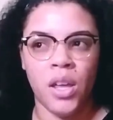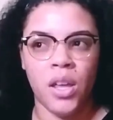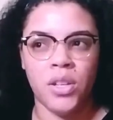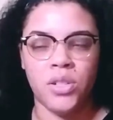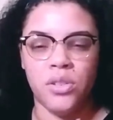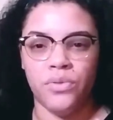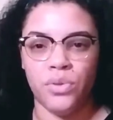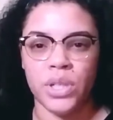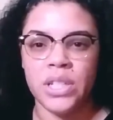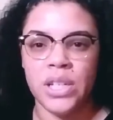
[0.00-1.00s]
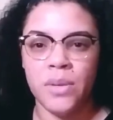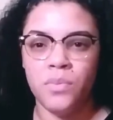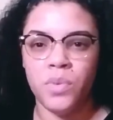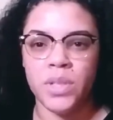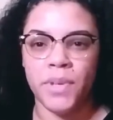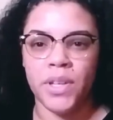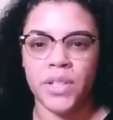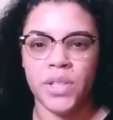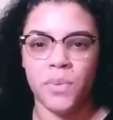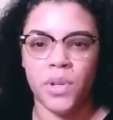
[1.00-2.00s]
divorced him was
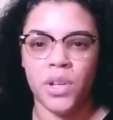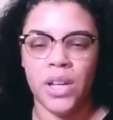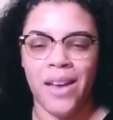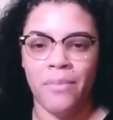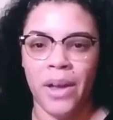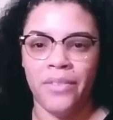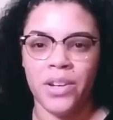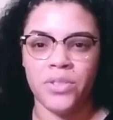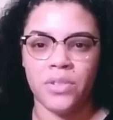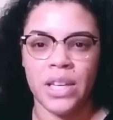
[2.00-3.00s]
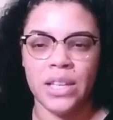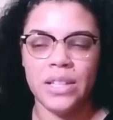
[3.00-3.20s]
because you were going to have biracial kids.